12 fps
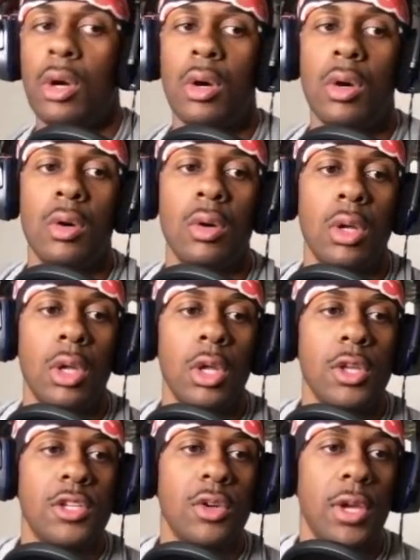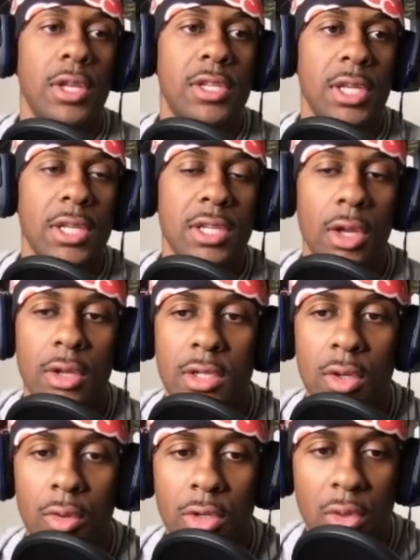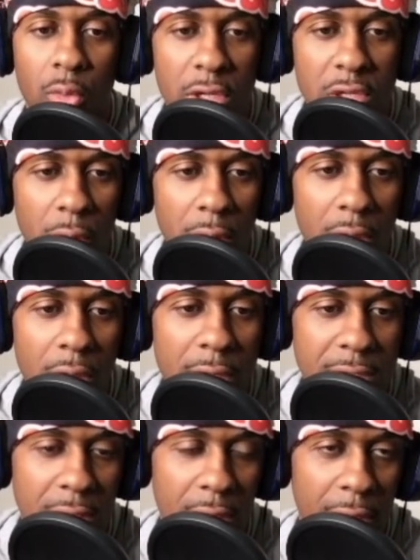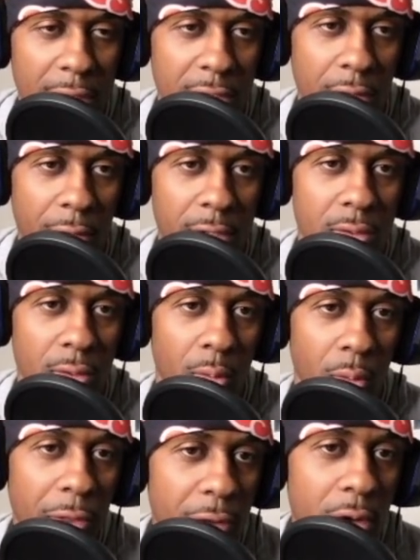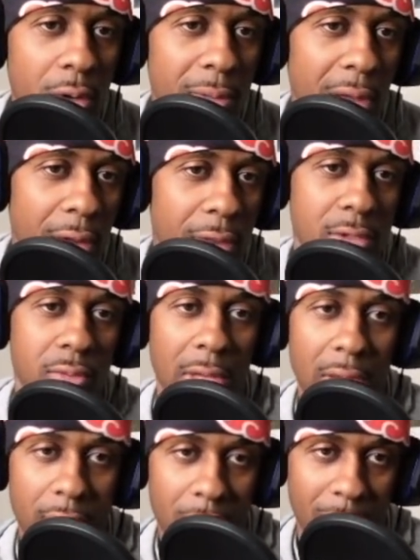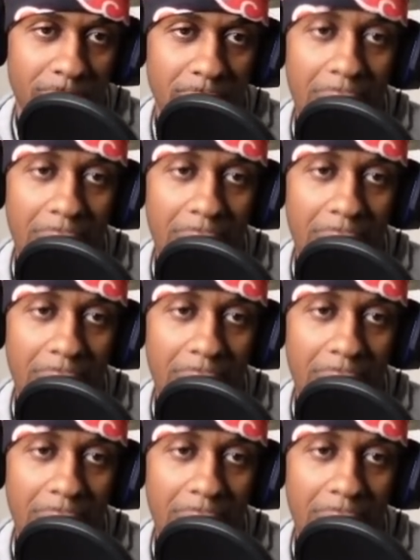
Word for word: time. So, so, it's it's I heard, so, so which one though? Is it like so there's with the umlaut, there's without the umlaut.